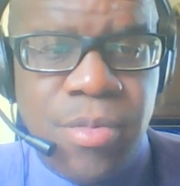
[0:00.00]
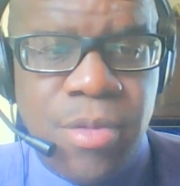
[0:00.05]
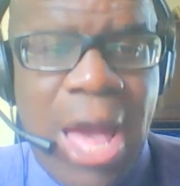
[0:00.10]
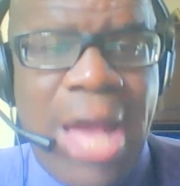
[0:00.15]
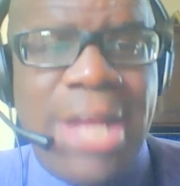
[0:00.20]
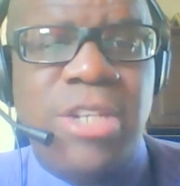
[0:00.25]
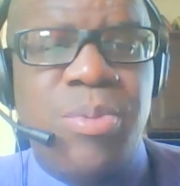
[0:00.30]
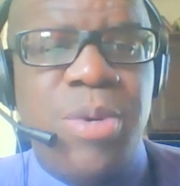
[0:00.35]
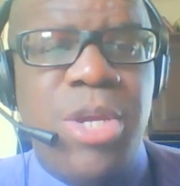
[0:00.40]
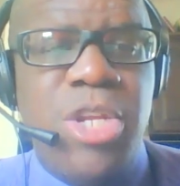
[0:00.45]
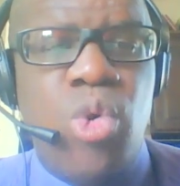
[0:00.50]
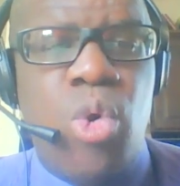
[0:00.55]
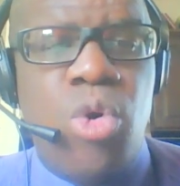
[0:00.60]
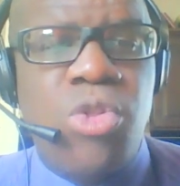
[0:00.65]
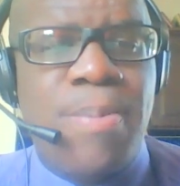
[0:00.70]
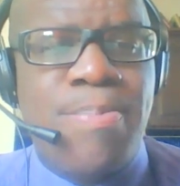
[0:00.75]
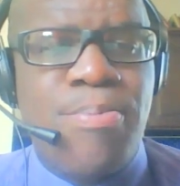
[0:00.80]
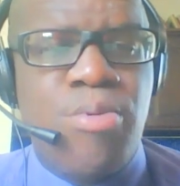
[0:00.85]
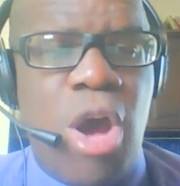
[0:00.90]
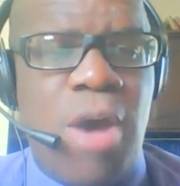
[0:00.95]
And we know
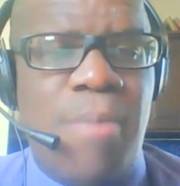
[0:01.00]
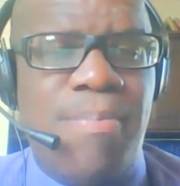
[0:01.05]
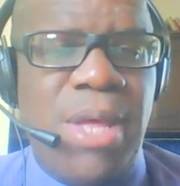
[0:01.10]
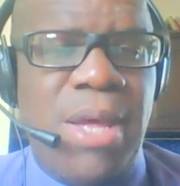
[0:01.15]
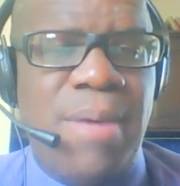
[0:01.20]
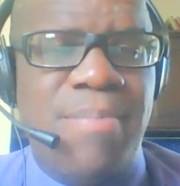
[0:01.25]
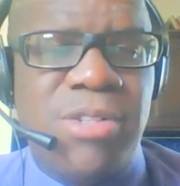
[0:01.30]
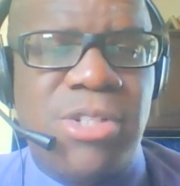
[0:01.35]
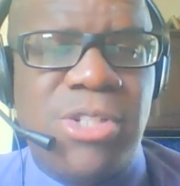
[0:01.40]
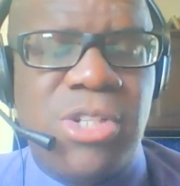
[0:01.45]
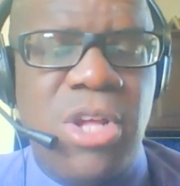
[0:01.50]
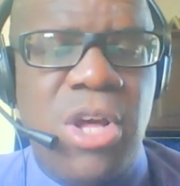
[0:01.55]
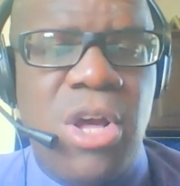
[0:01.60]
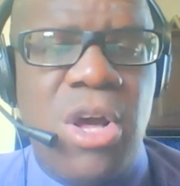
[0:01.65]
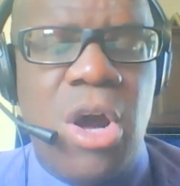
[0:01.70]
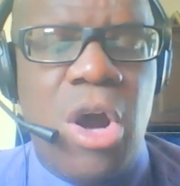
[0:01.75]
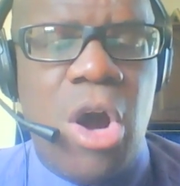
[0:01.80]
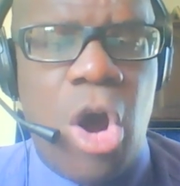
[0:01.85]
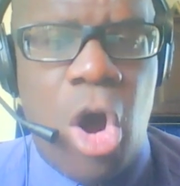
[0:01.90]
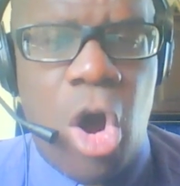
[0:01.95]
the problems
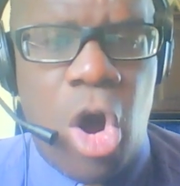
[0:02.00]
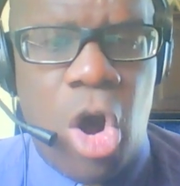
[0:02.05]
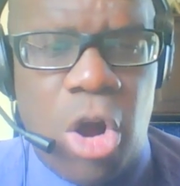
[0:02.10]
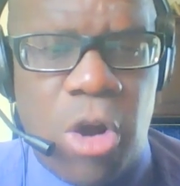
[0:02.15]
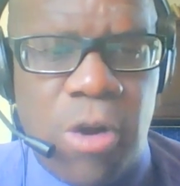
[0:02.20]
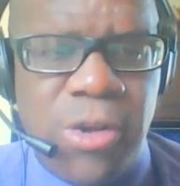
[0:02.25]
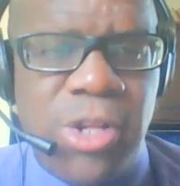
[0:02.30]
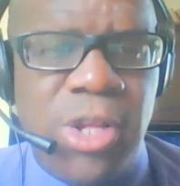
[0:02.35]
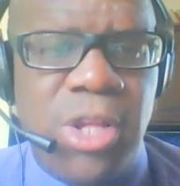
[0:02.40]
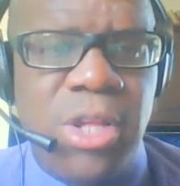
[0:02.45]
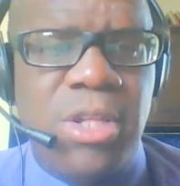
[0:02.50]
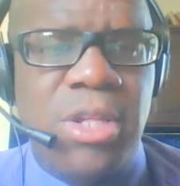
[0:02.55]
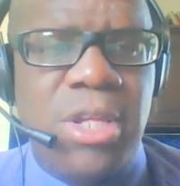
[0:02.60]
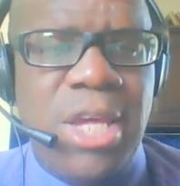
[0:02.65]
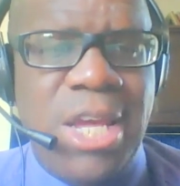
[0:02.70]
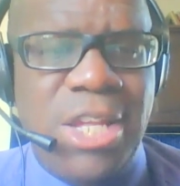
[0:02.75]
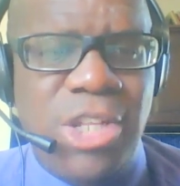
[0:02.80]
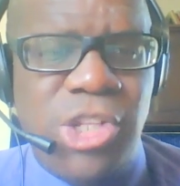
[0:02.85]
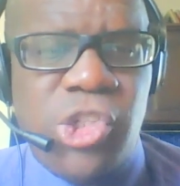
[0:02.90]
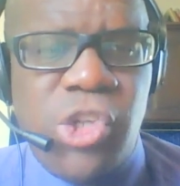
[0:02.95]
are
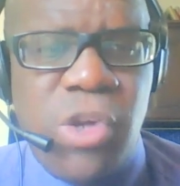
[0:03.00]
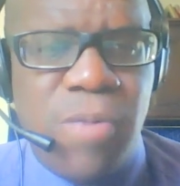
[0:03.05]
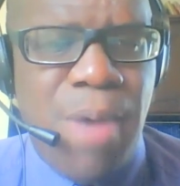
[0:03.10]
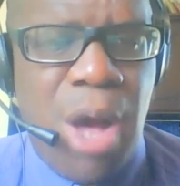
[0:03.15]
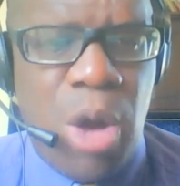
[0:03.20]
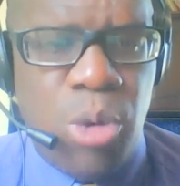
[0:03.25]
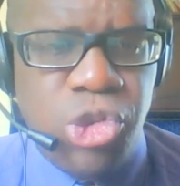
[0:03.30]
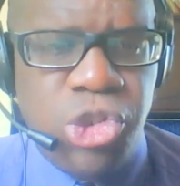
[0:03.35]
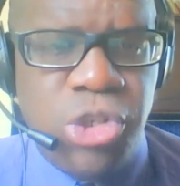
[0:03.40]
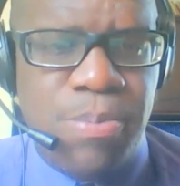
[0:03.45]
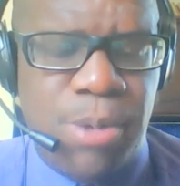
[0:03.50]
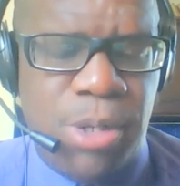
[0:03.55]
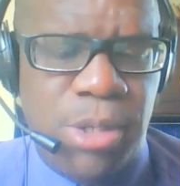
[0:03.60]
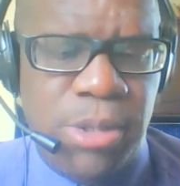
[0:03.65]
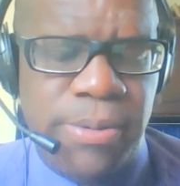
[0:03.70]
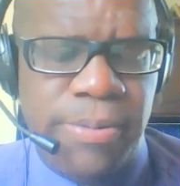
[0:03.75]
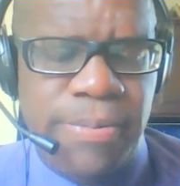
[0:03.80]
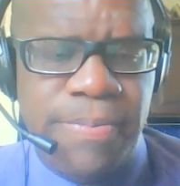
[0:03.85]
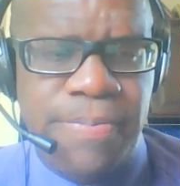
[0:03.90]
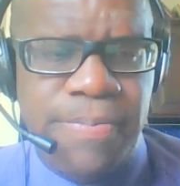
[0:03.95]
insurmountable,